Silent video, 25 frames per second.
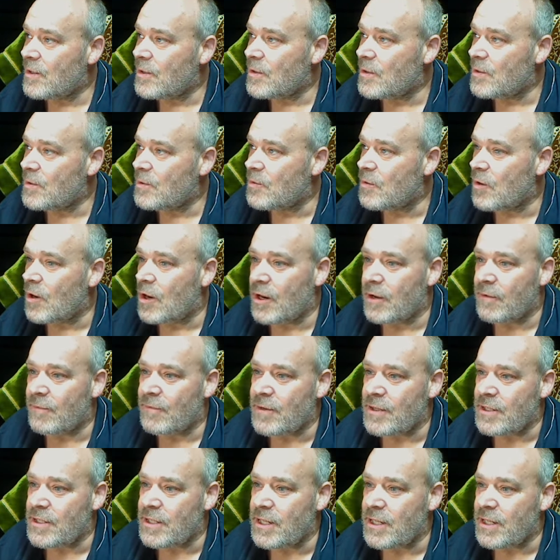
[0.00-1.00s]
chronic
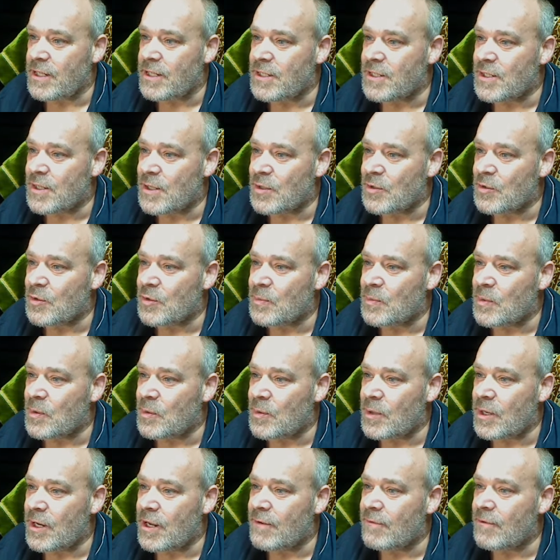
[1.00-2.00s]
fatigue syndrome or
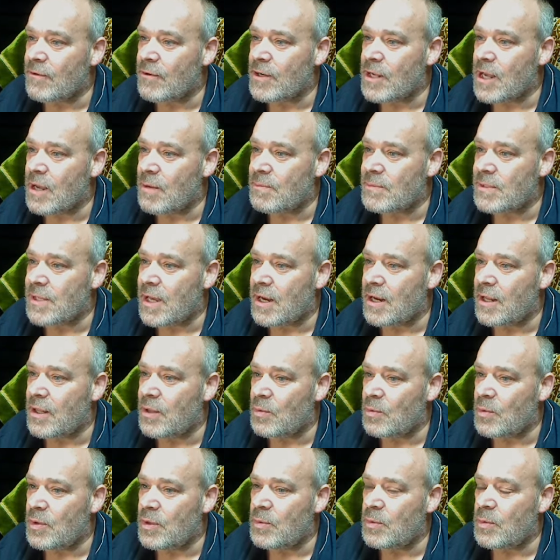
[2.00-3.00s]
whatever comes out of
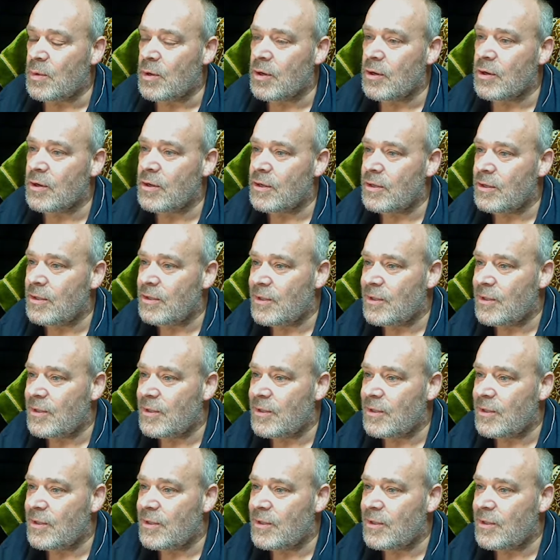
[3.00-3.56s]
the woodwork